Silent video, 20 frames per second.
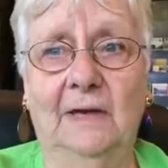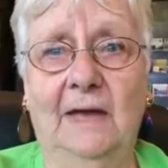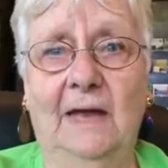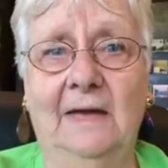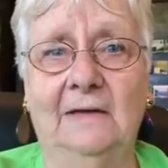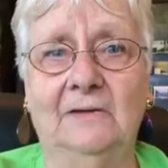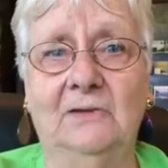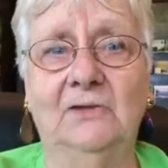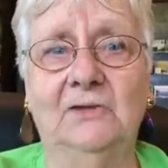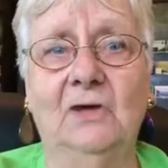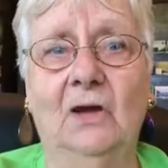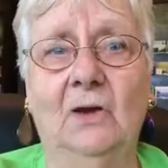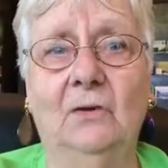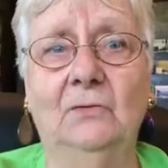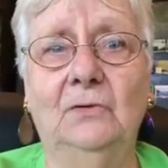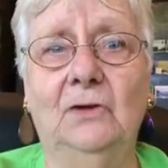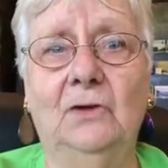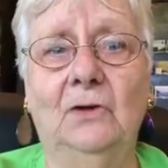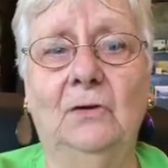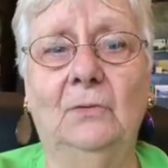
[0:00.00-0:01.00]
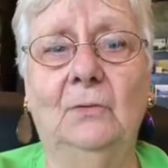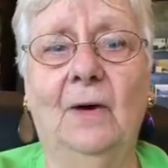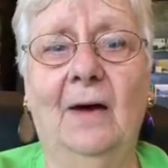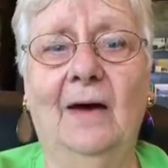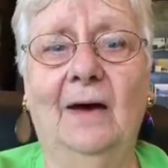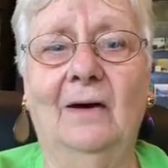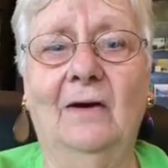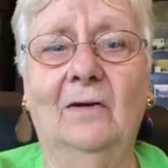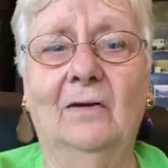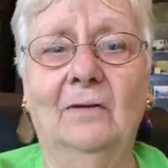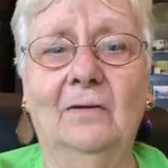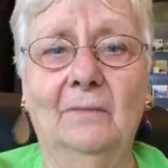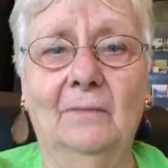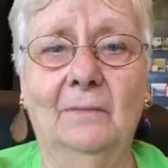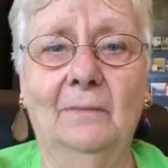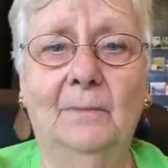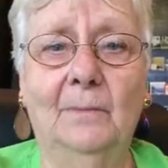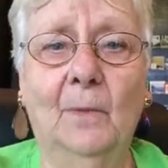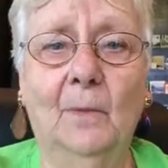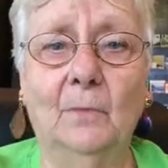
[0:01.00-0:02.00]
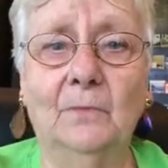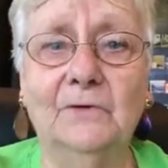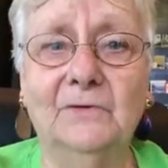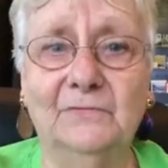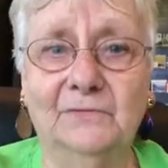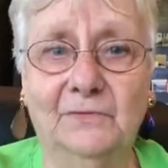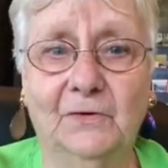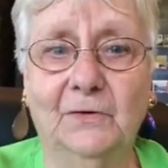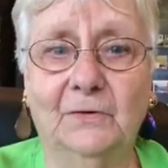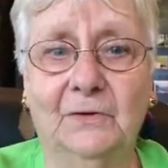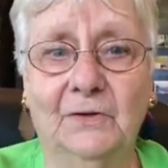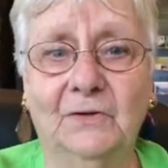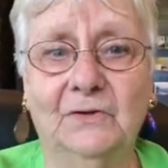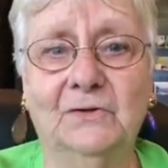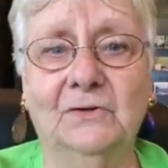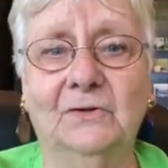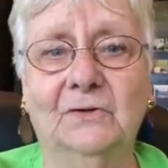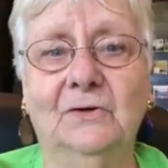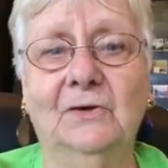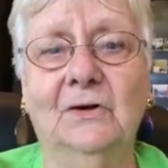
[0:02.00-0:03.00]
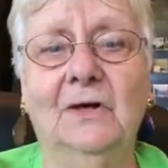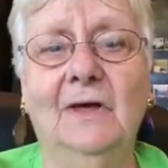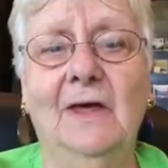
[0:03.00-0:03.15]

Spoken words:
and show you our porch furniture